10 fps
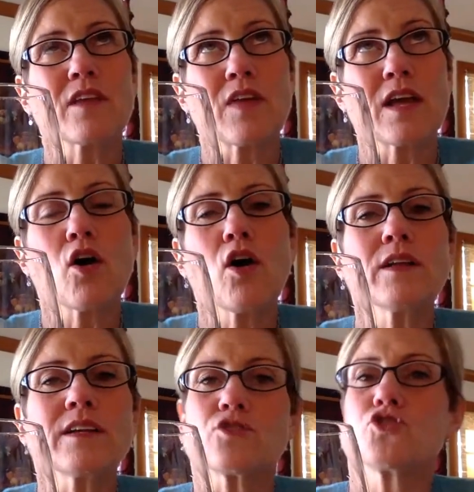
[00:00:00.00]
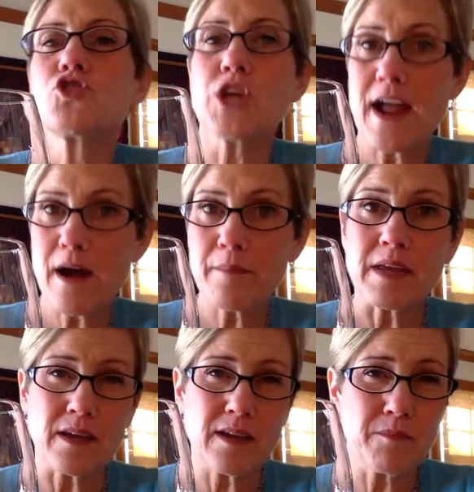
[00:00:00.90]
they call it
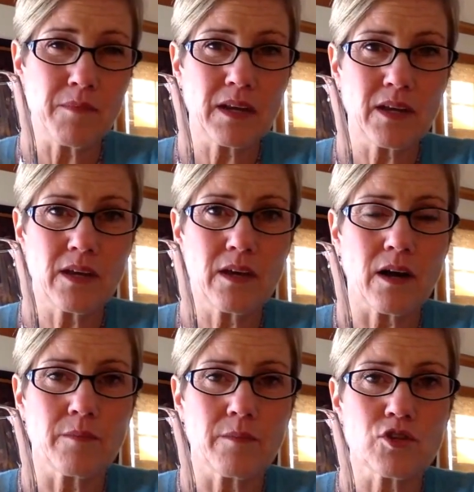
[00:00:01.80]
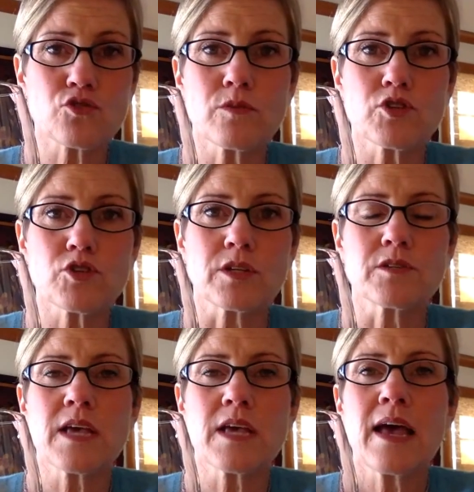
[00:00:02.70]
jammy in many
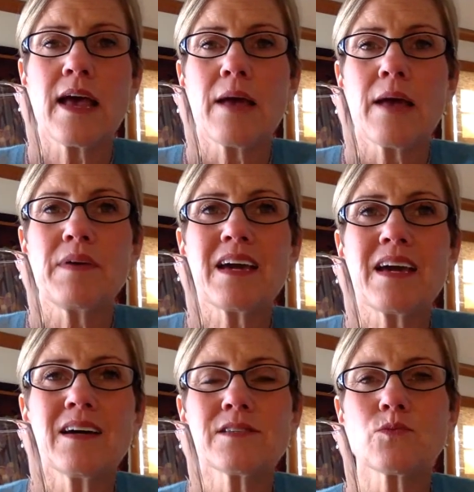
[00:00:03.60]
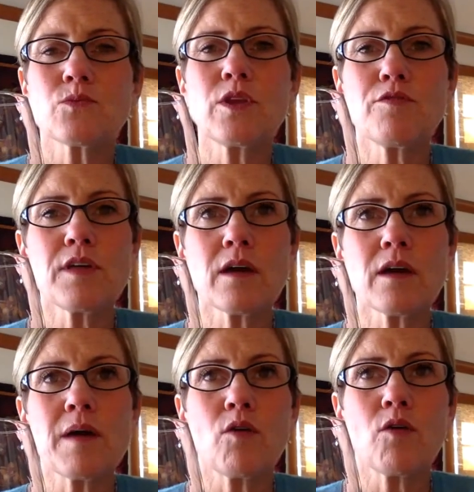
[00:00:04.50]
descriptions, because when you think
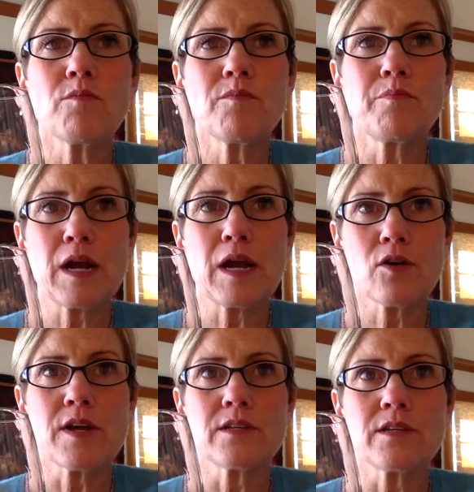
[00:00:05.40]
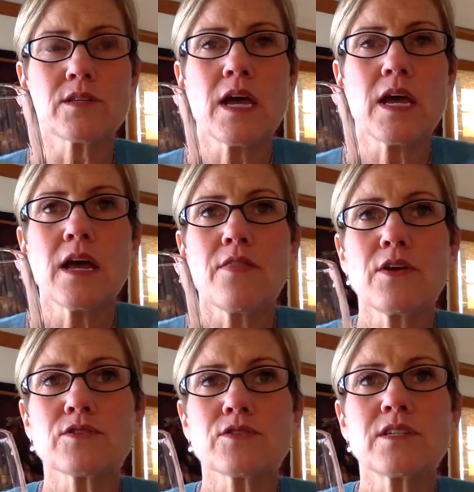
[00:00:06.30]
about berries,
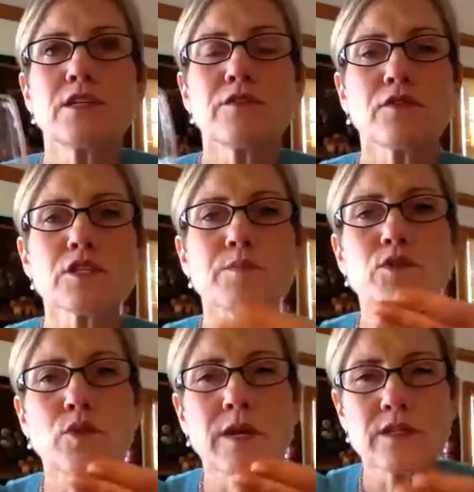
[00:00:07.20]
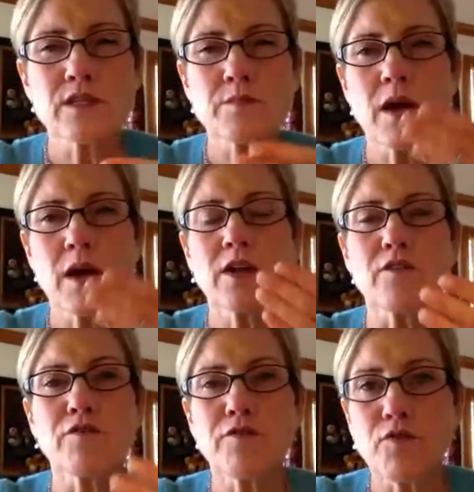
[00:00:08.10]
there's a difference between smelling
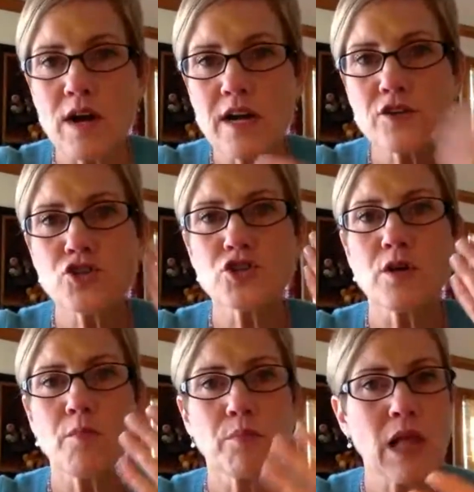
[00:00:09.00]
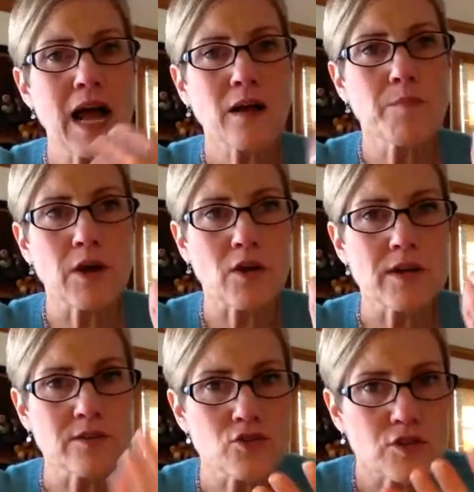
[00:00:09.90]
fresh
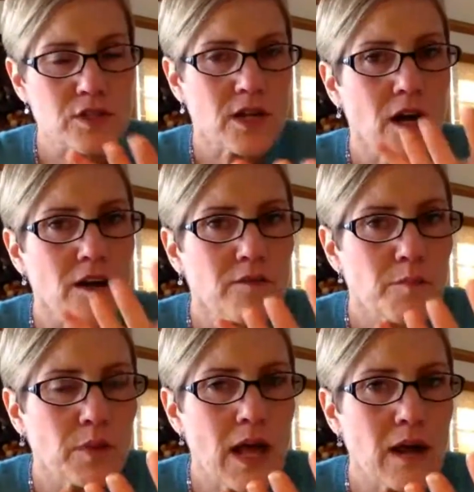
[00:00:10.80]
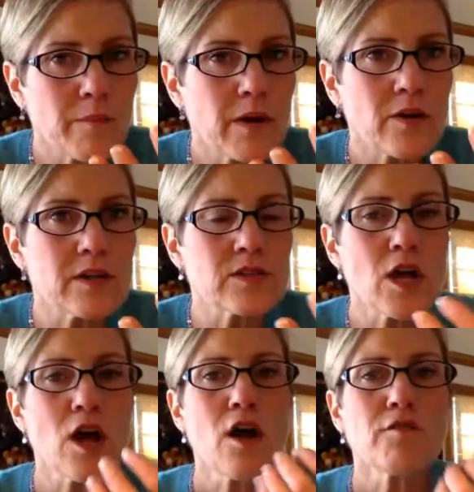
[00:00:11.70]
blackberries, just cut blackberries,
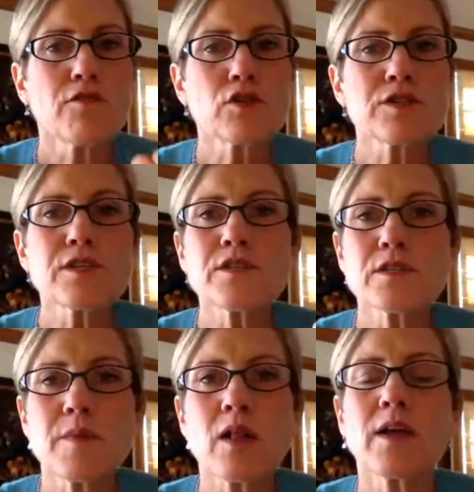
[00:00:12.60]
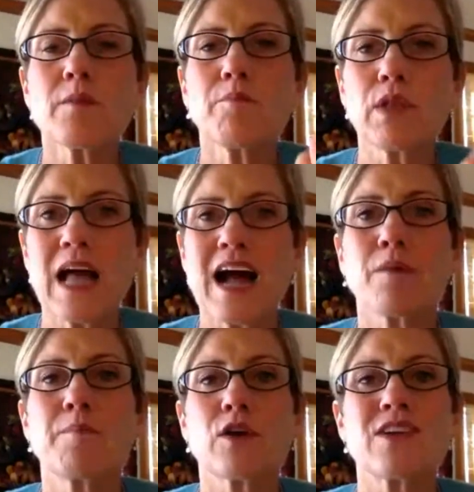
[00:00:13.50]
versus smelling
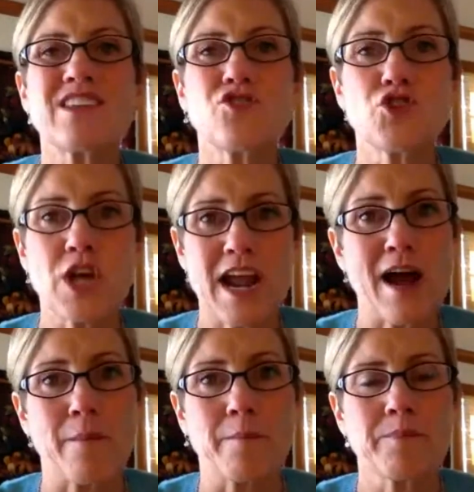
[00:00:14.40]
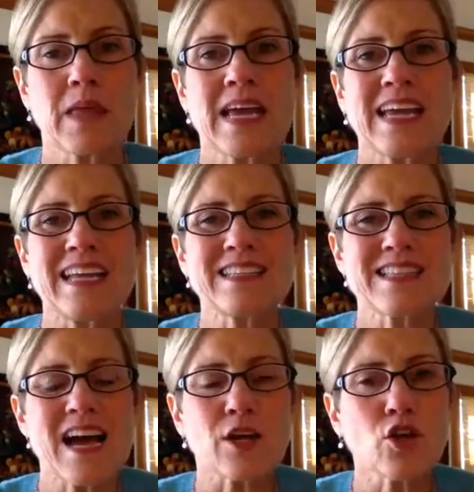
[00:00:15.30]
blackberry jam. It's
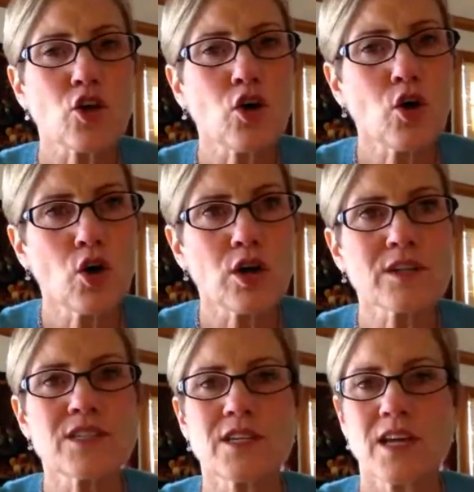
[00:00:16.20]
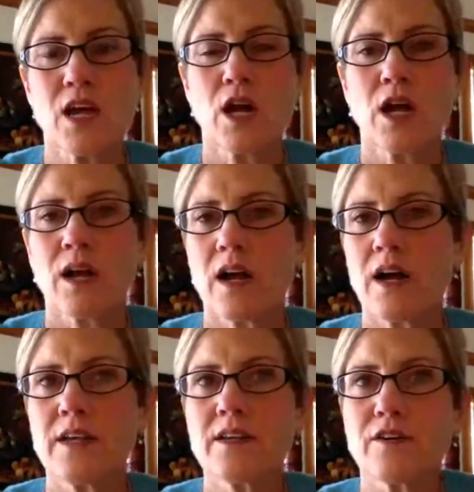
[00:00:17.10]
that cooked
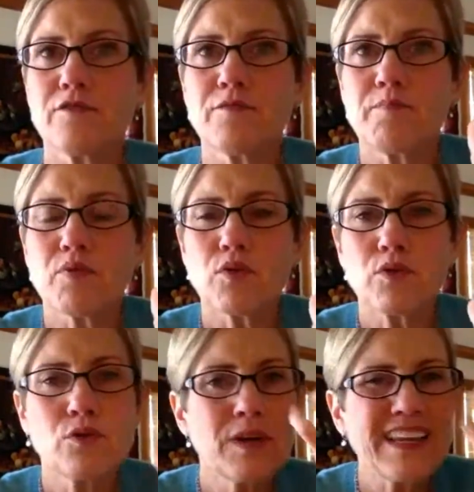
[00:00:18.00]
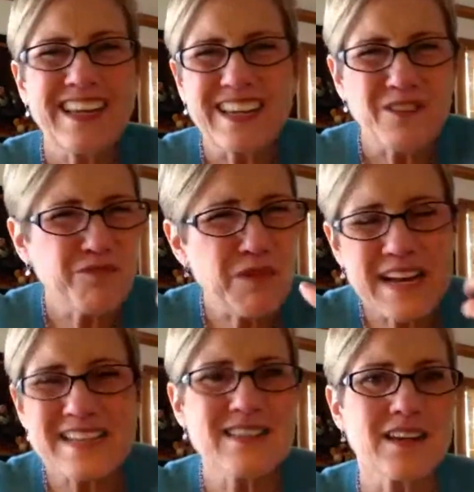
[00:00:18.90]
kind of pruny,
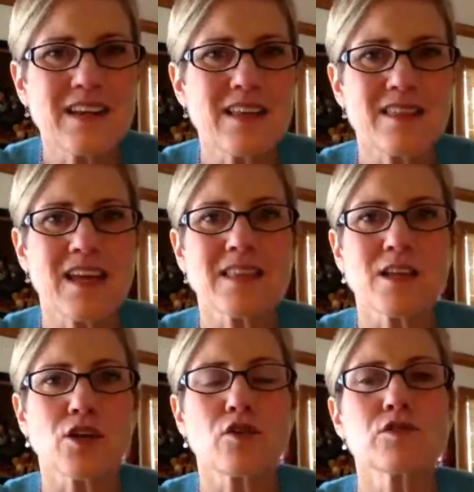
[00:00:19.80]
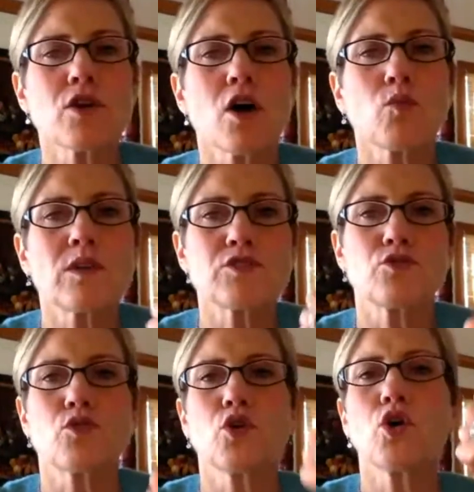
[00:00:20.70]
raisiny thing that goes on once
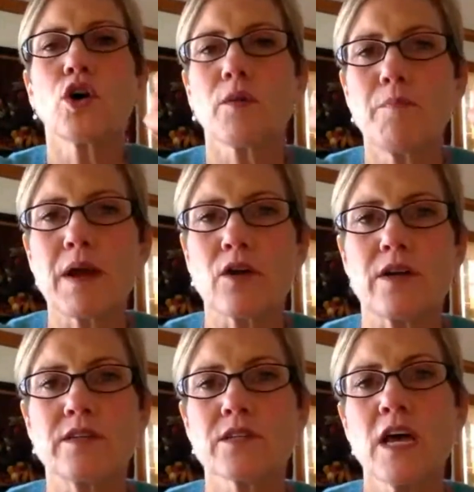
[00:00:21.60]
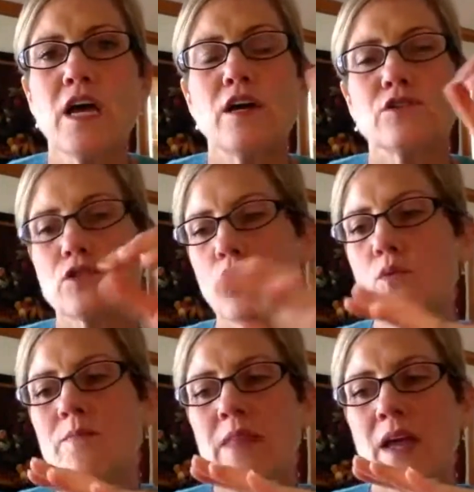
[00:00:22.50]
you cook berries.
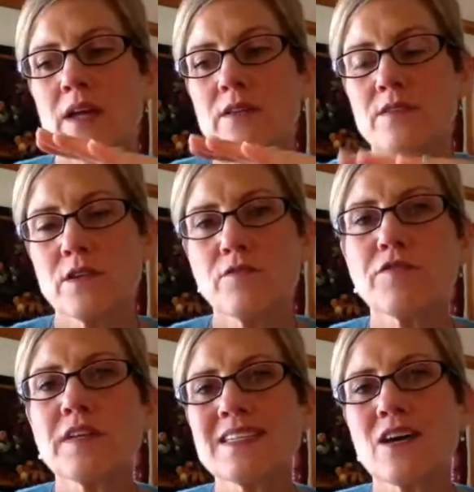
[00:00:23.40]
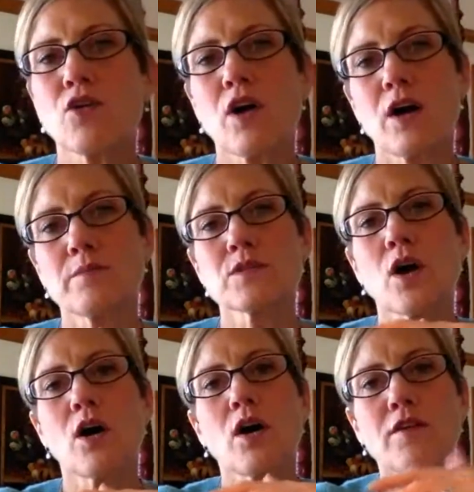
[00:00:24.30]
So Zinfandel comes
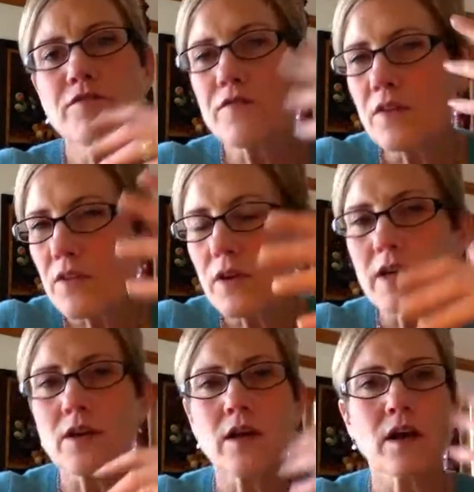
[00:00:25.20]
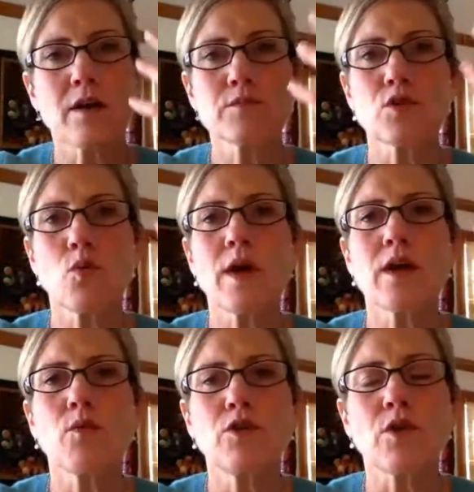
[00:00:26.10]
off and comes away,
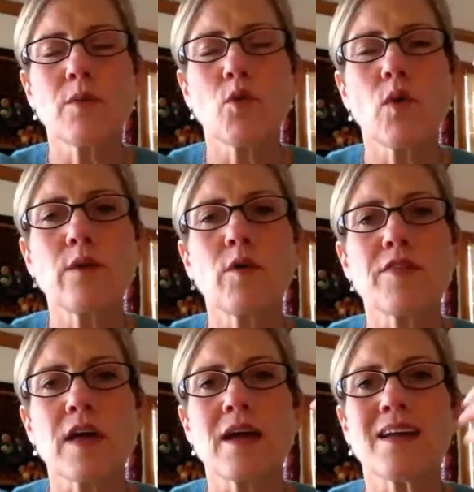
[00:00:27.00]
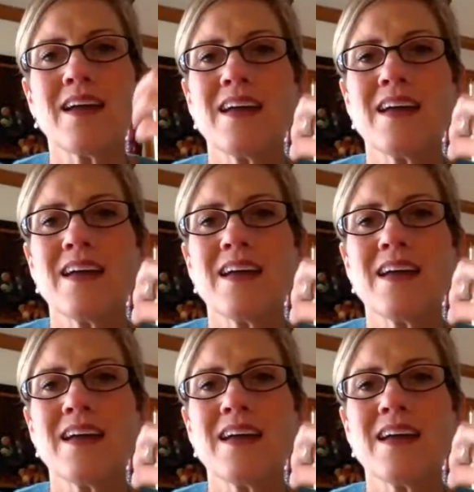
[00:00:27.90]
you come away with a